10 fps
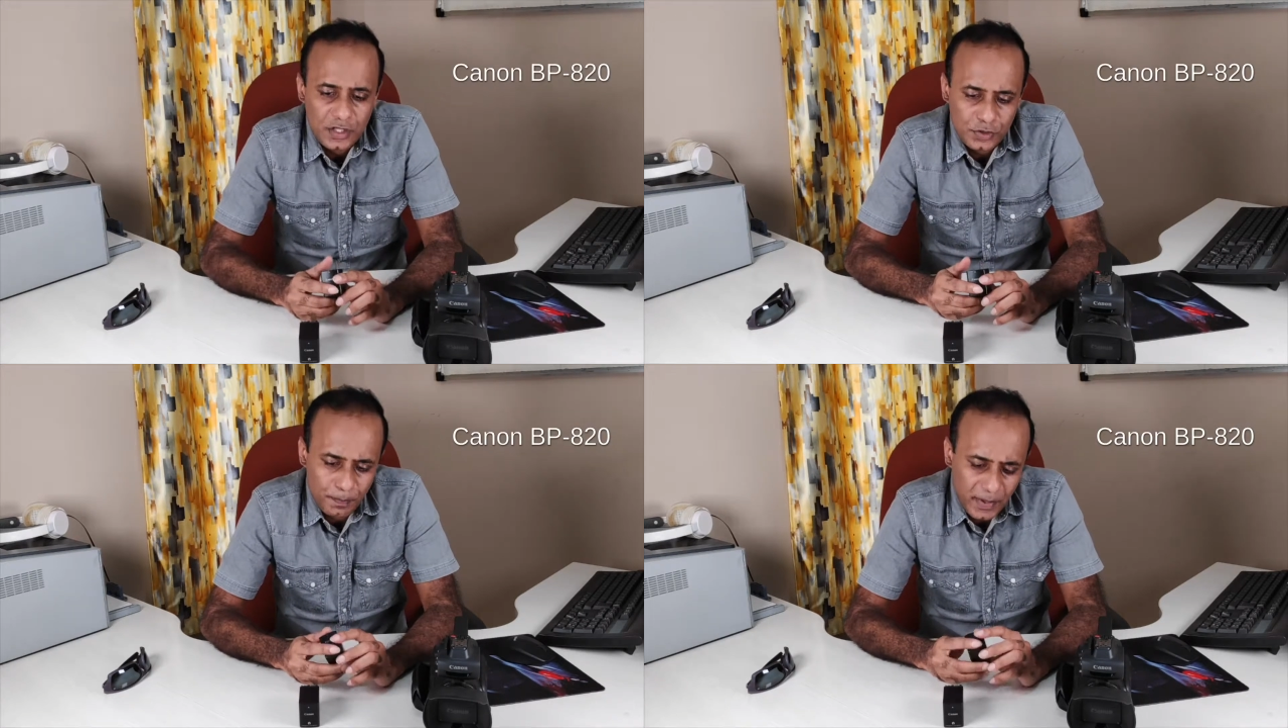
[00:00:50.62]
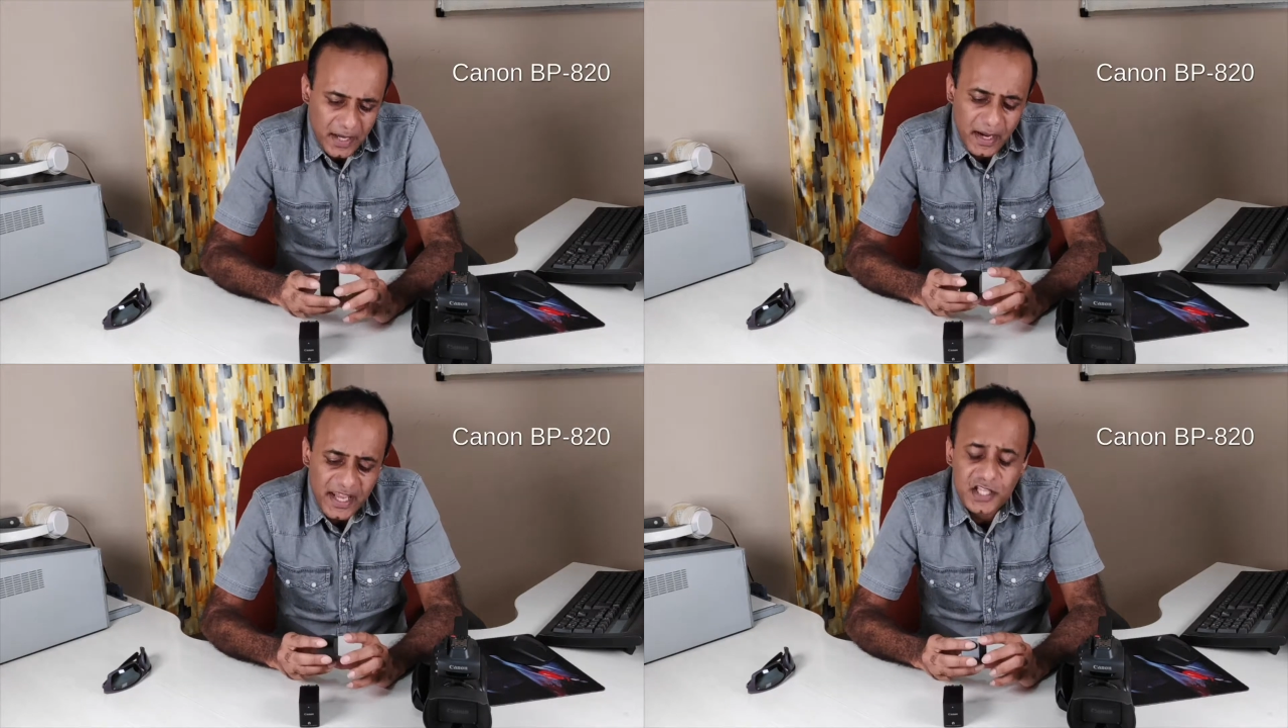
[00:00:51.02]
So
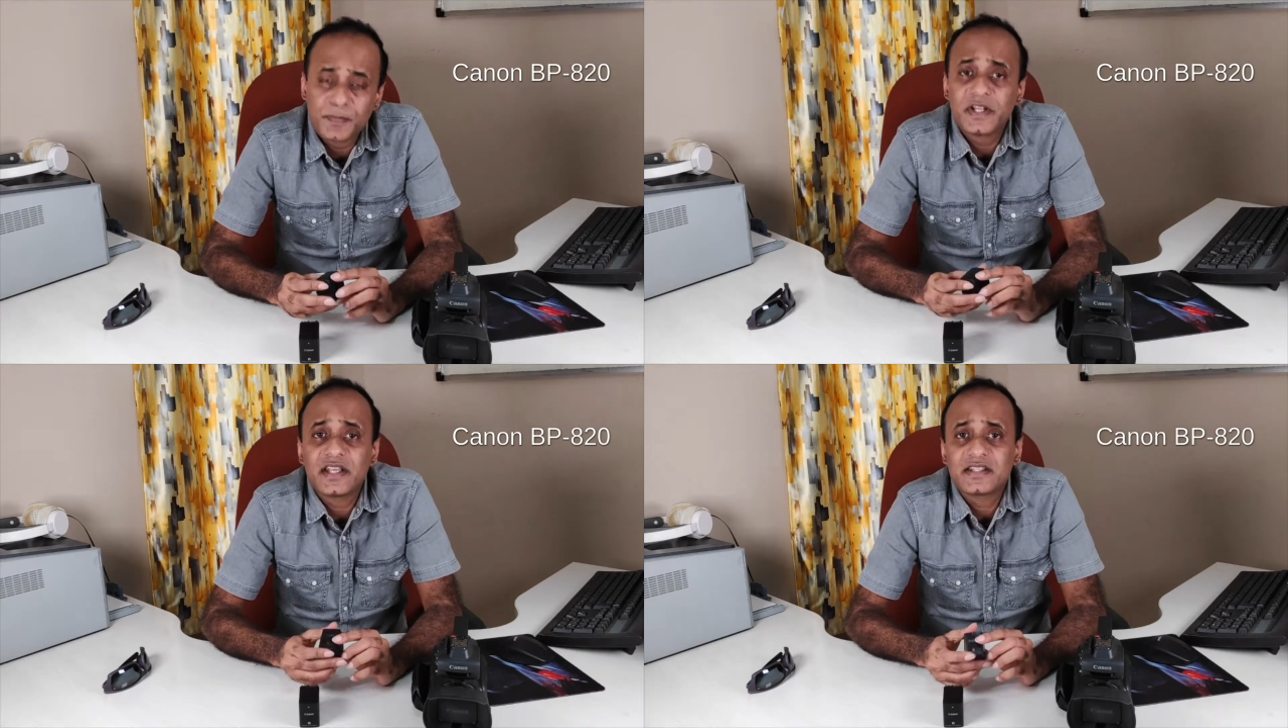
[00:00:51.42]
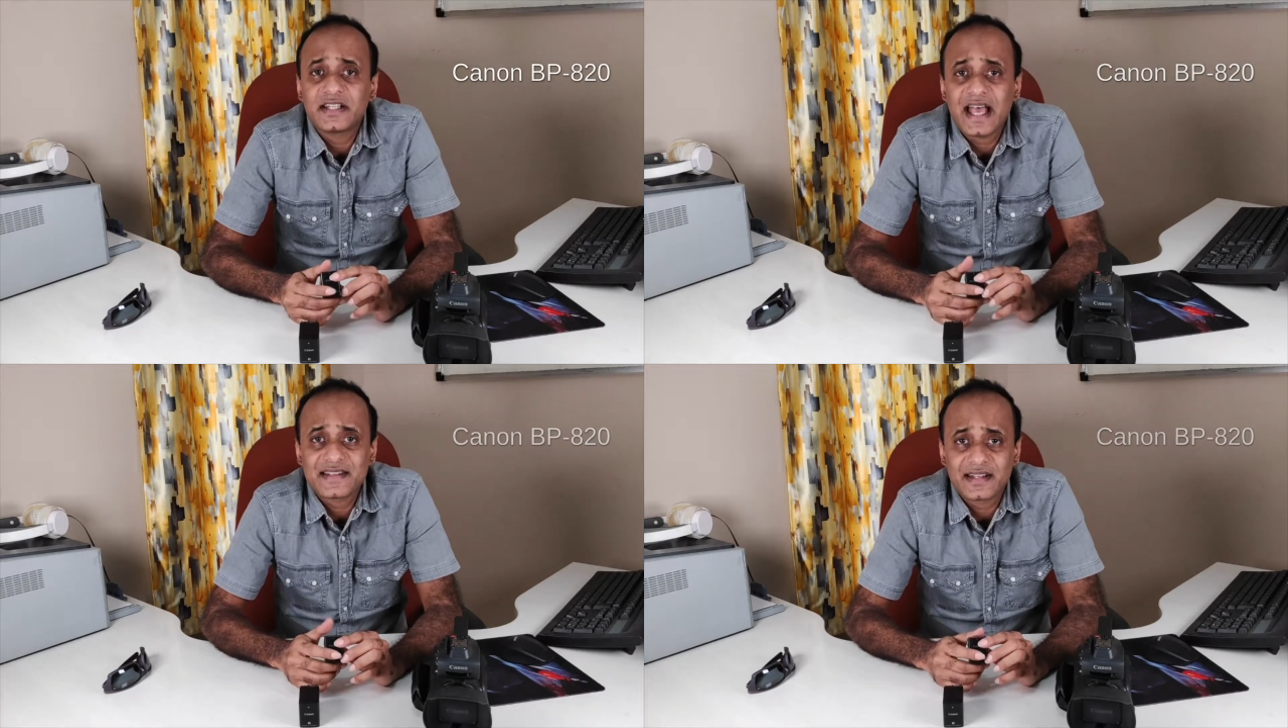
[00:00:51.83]
by my
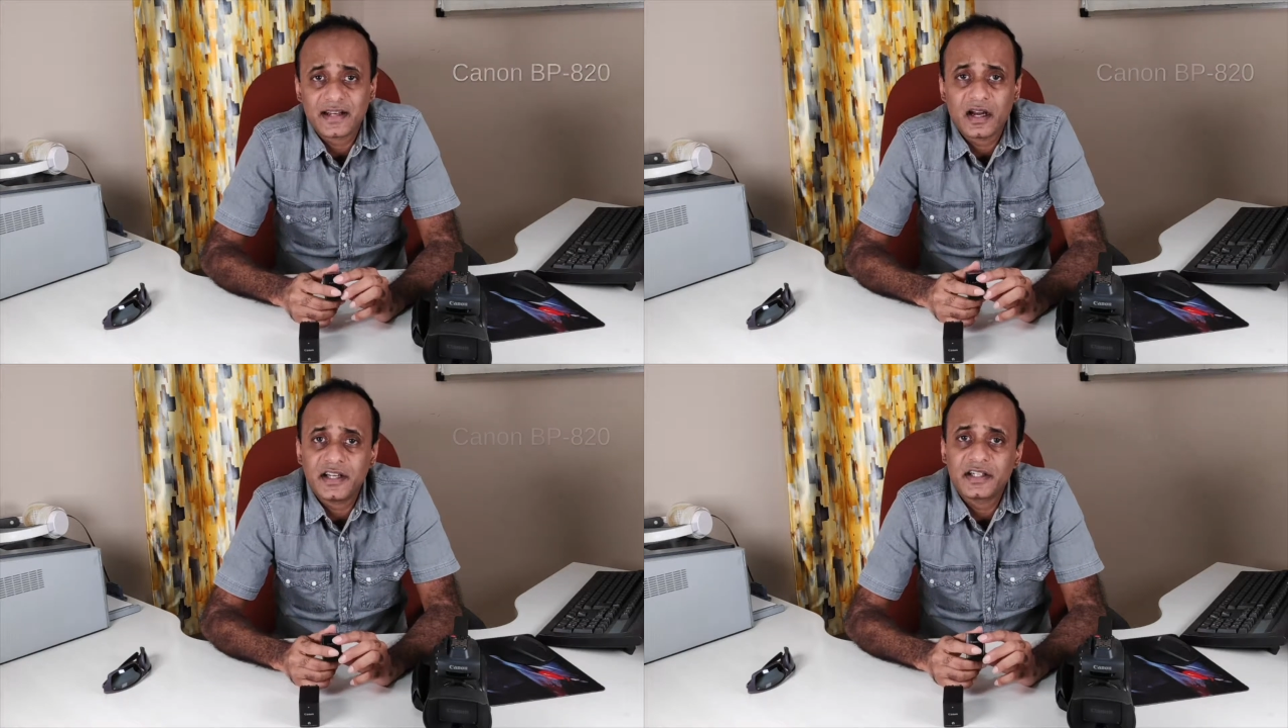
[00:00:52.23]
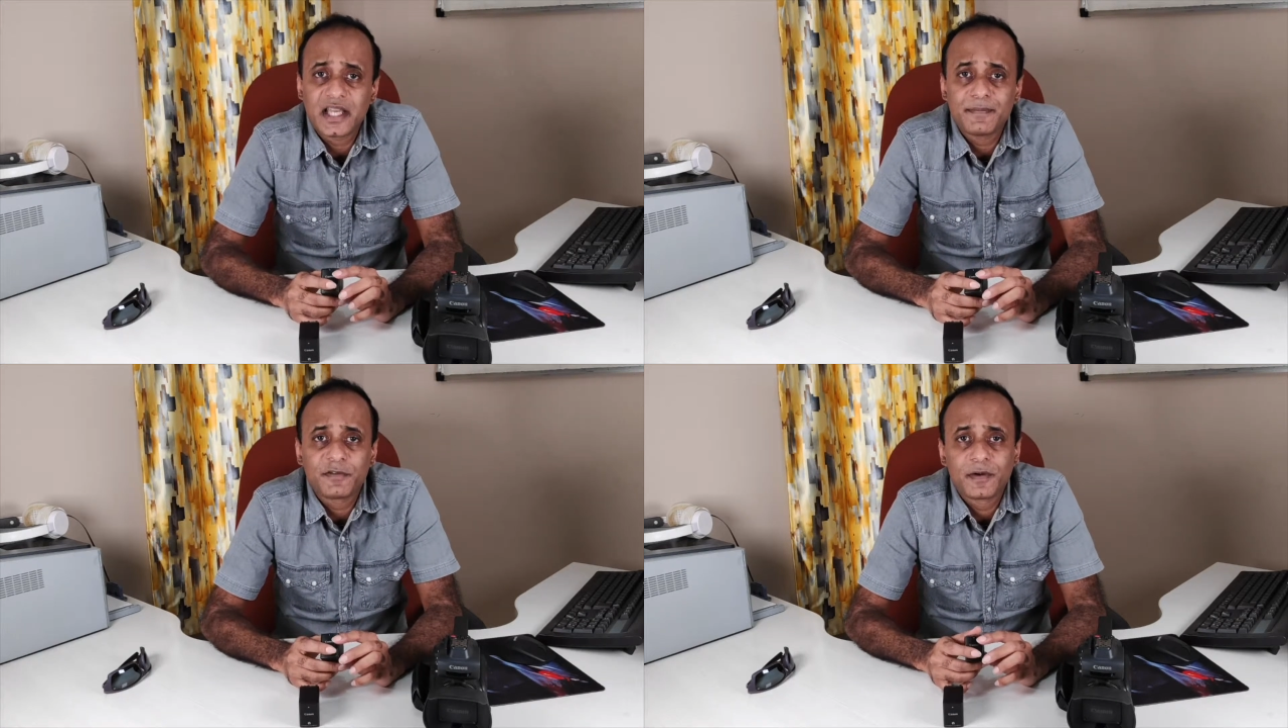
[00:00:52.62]
experience, it has a recording
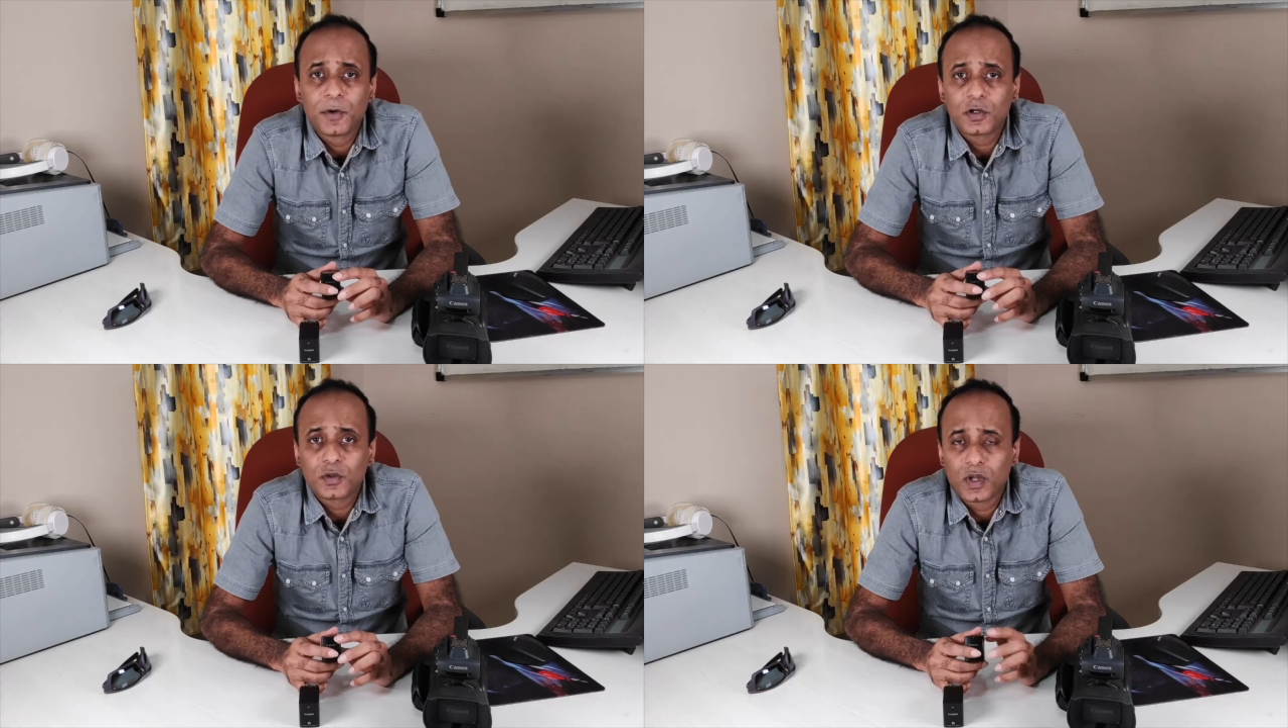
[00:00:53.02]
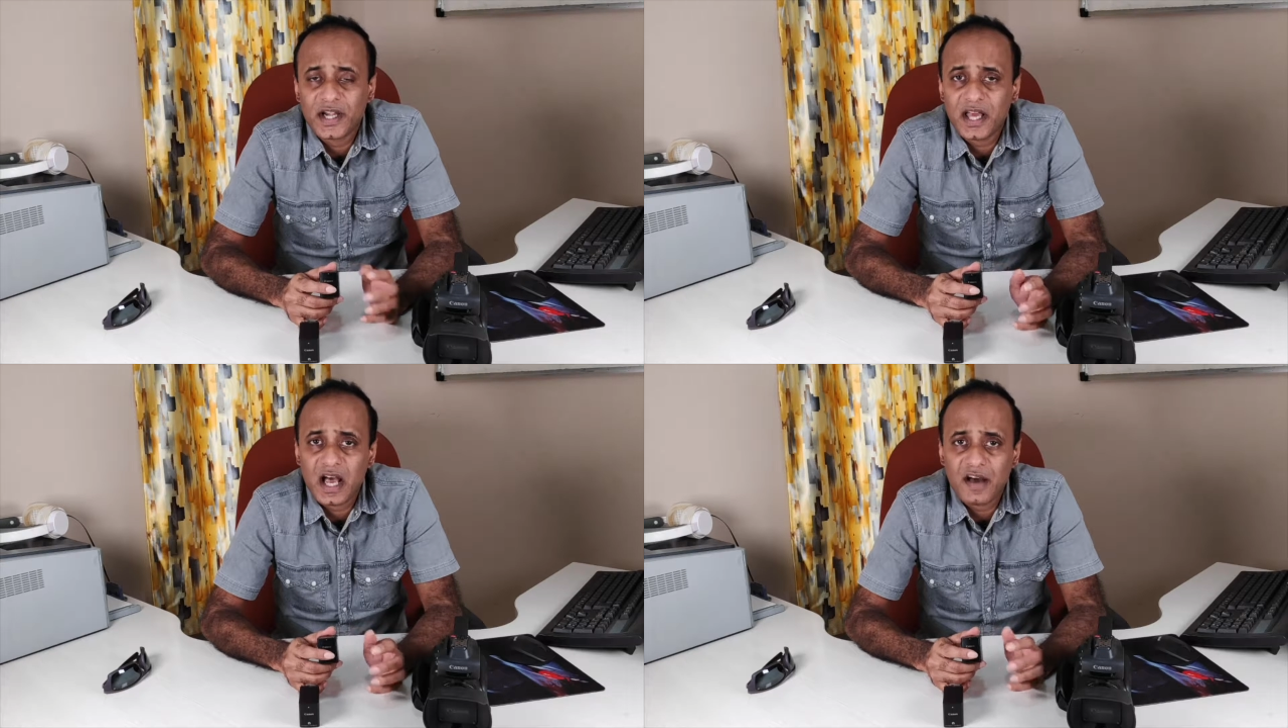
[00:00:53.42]
time of about
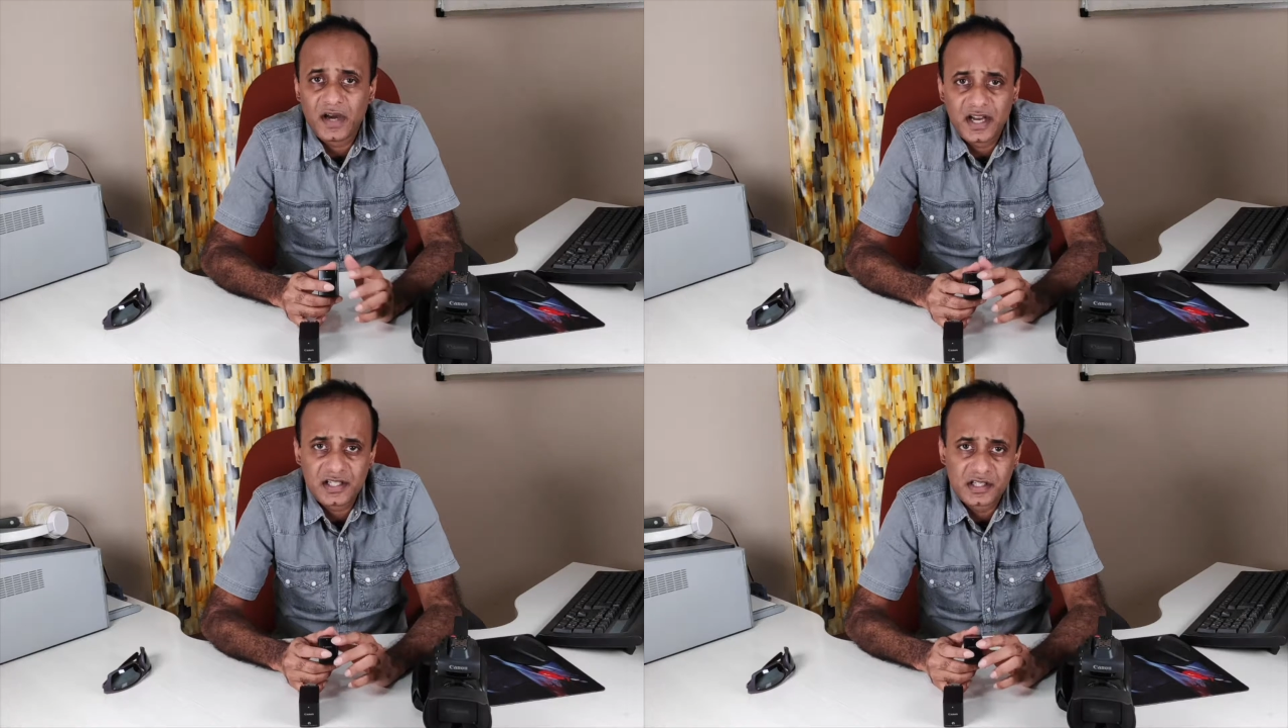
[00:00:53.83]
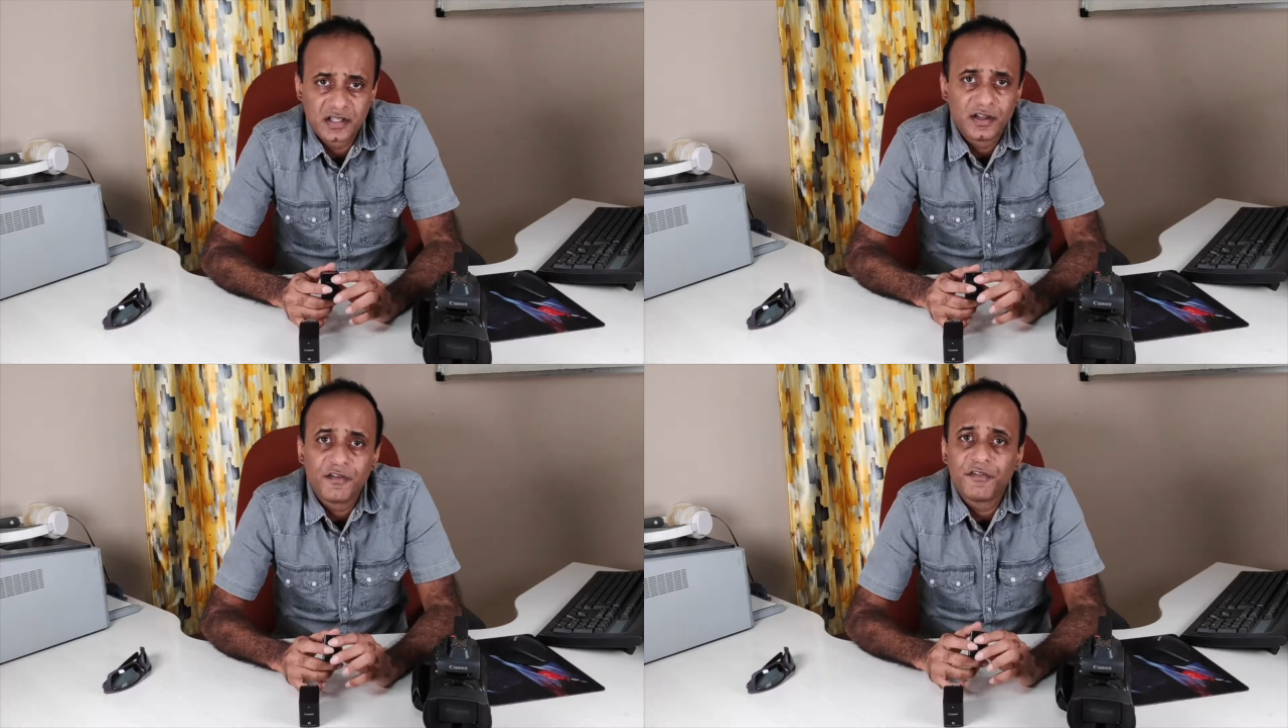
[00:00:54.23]
1.5 hours